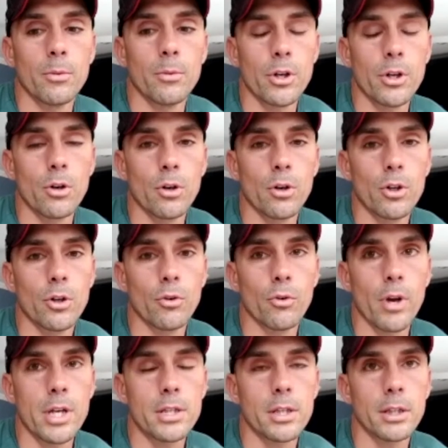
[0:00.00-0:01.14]
when you're
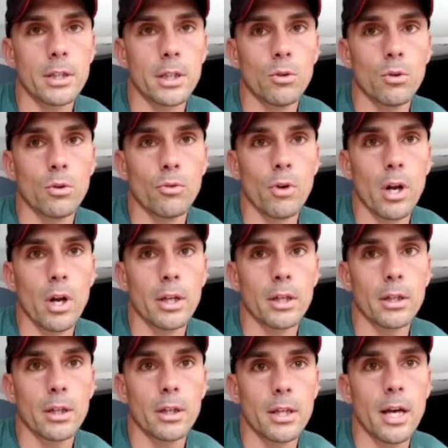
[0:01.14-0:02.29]
racing or
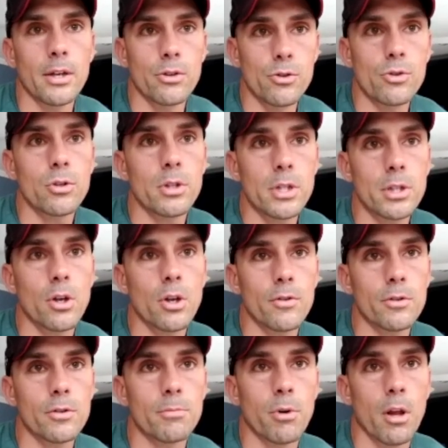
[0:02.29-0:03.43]
running, and that usually
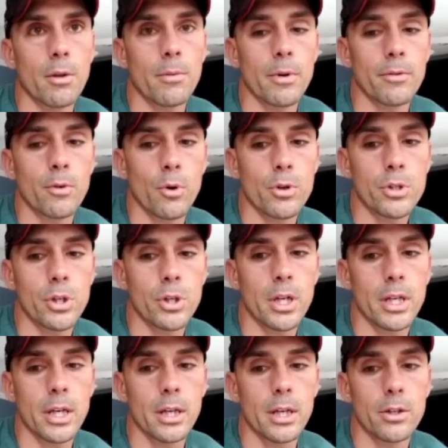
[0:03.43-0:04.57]
solves the problem. And of course,
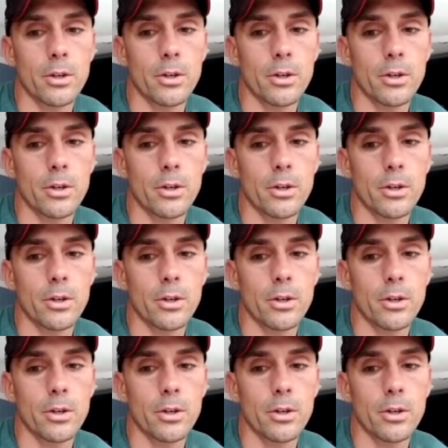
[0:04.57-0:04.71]
you're going to get